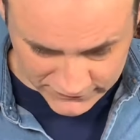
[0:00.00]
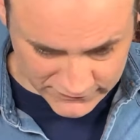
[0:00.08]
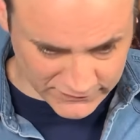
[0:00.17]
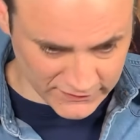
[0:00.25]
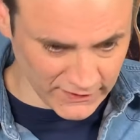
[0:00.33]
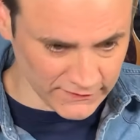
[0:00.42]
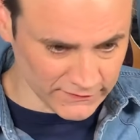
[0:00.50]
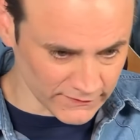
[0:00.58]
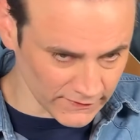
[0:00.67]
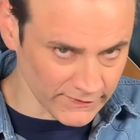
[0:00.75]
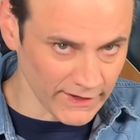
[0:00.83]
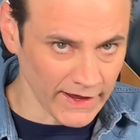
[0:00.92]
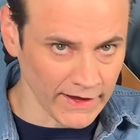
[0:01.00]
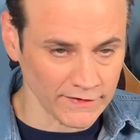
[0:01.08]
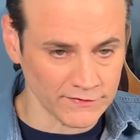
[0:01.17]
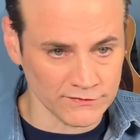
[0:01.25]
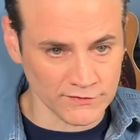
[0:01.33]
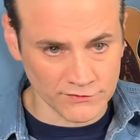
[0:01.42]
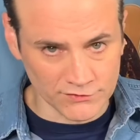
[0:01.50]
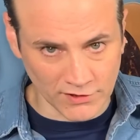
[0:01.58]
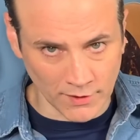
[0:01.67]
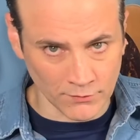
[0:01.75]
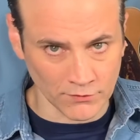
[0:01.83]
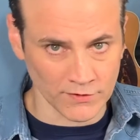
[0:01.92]
season to taste
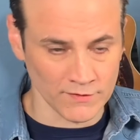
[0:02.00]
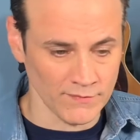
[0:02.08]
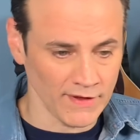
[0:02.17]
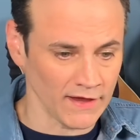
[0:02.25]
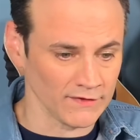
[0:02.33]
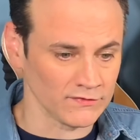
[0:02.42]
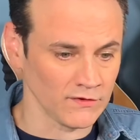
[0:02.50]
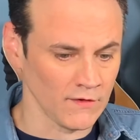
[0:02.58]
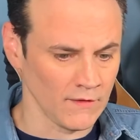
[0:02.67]
treble and bass.